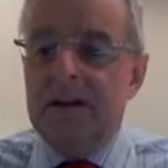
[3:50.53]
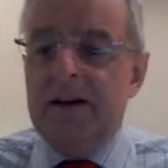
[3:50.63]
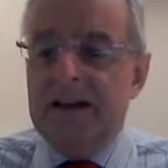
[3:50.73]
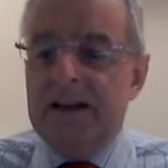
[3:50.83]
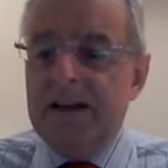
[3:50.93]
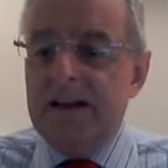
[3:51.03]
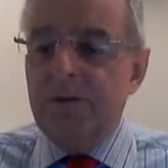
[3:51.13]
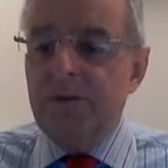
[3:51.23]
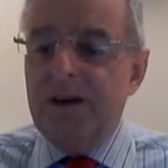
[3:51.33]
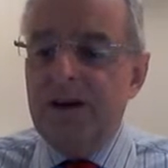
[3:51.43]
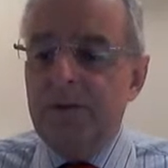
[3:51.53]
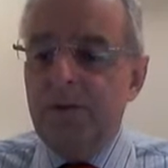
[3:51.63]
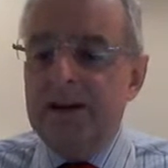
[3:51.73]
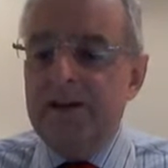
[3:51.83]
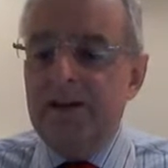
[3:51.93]
Again with that
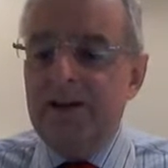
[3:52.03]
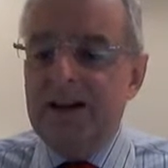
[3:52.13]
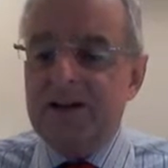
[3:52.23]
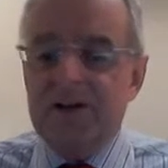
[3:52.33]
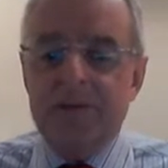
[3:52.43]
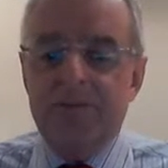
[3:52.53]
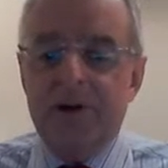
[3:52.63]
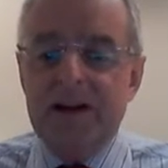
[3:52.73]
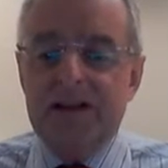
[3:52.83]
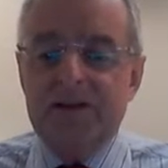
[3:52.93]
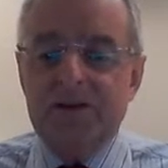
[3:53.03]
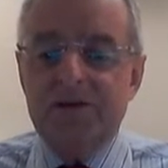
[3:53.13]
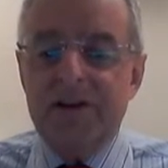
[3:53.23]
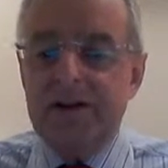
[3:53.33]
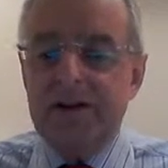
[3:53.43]
one, if it actually breaks the
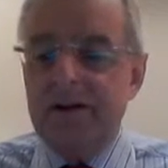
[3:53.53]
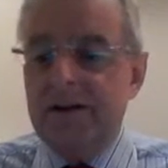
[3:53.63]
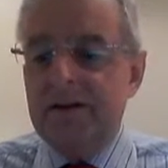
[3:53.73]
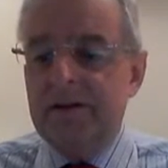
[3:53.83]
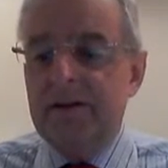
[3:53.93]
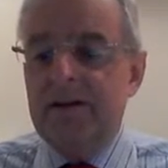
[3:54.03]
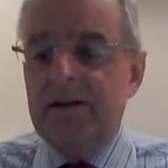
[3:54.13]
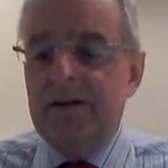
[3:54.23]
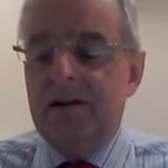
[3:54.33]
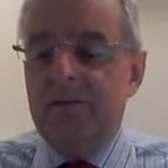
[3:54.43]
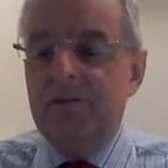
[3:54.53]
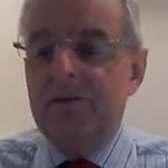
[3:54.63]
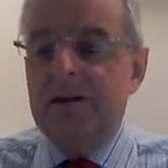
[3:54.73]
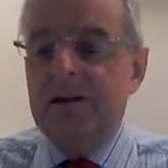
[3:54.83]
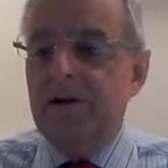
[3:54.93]
trend line,
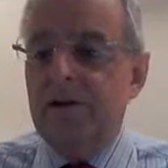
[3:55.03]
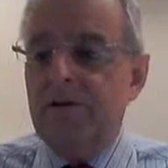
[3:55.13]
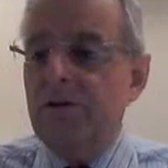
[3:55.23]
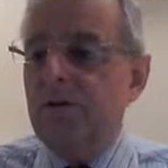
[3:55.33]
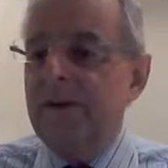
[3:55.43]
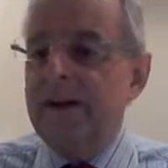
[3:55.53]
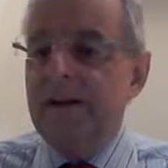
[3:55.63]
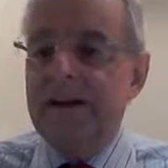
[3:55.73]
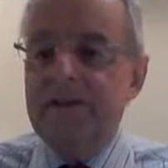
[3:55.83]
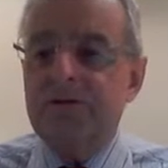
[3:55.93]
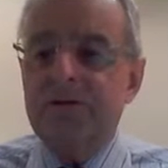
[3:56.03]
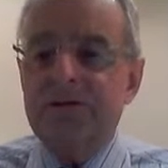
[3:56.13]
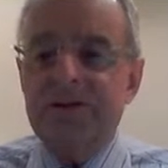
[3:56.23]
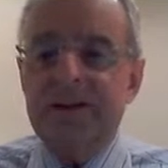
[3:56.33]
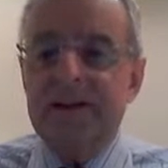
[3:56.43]
I'll call that later on
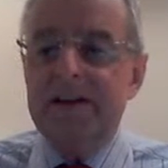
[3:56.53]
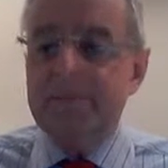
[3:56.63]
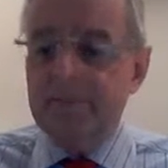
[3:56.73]
today.